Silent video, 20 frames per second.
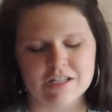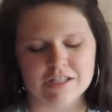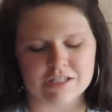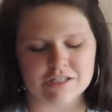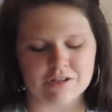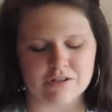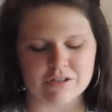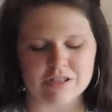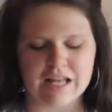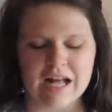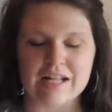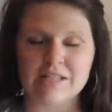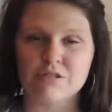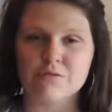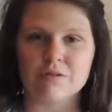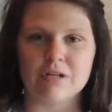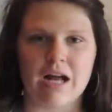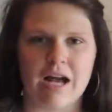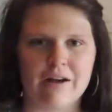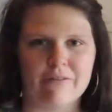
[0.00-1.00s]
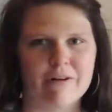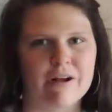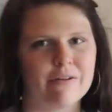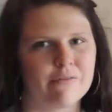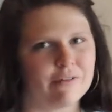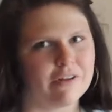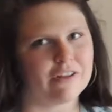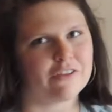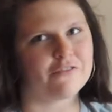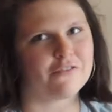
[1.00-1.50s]
so that's what I
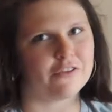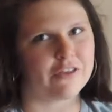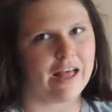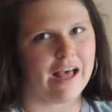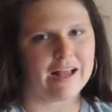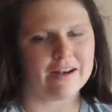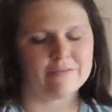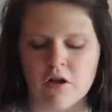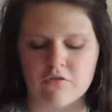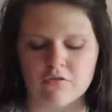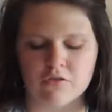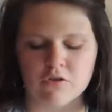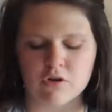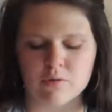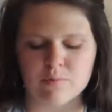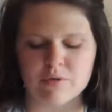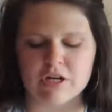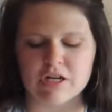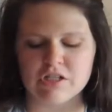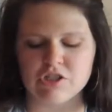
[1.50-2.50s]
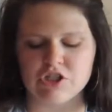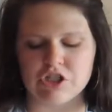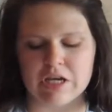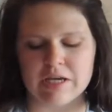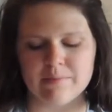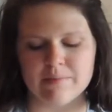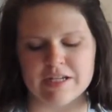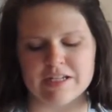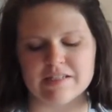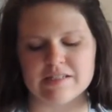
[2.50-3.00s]
went with for that. For
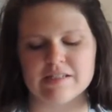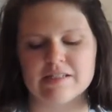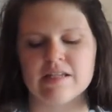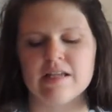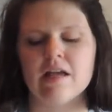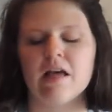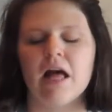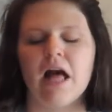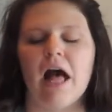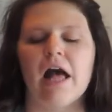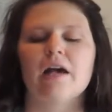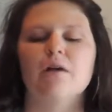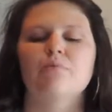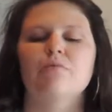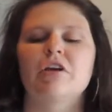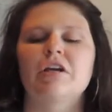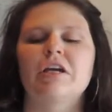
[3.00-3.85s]
pajamas, I am